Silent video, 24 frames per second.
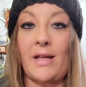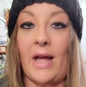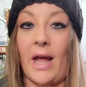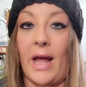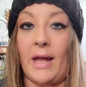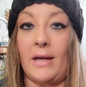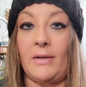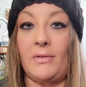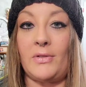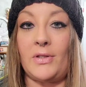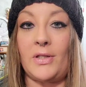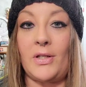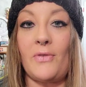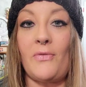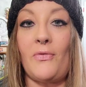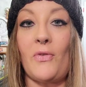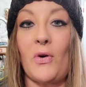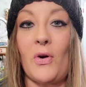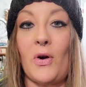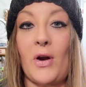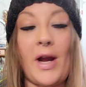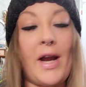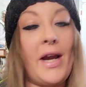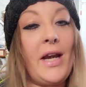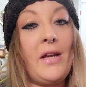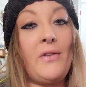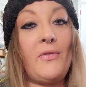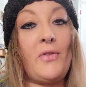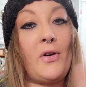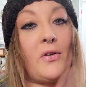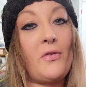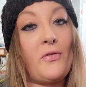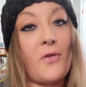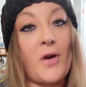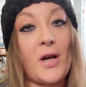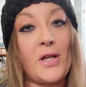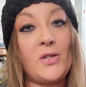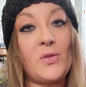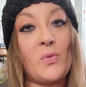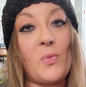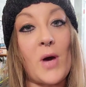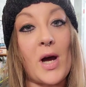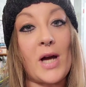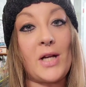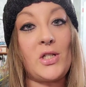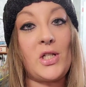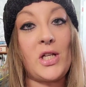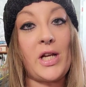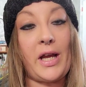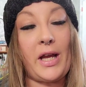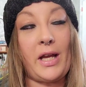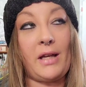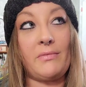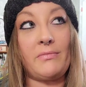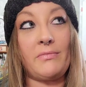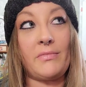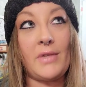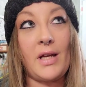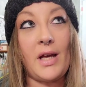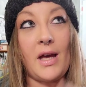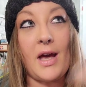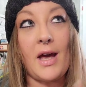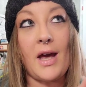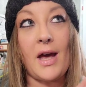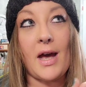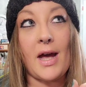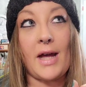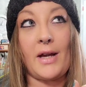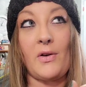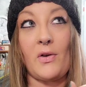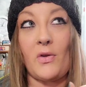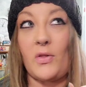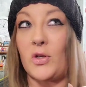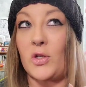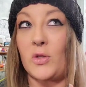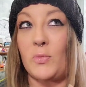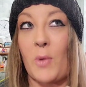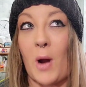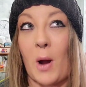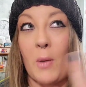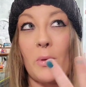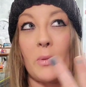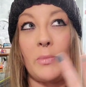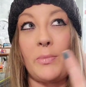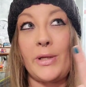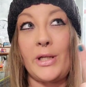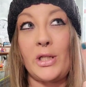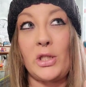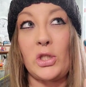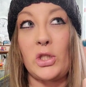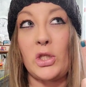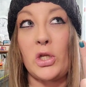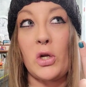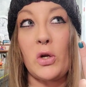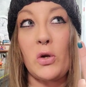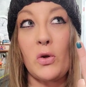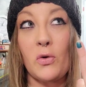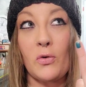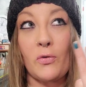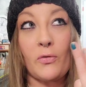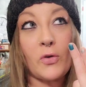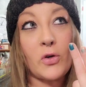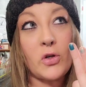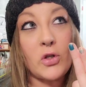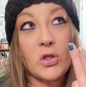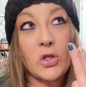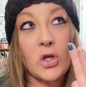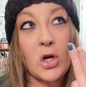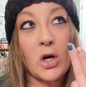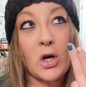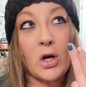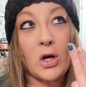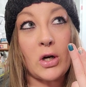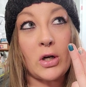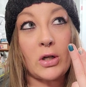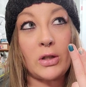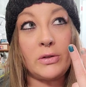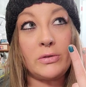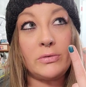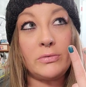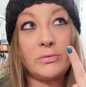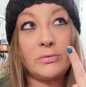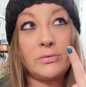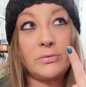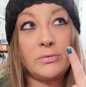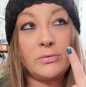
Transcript: And for any of her friends watching, I know there's probably two for sure.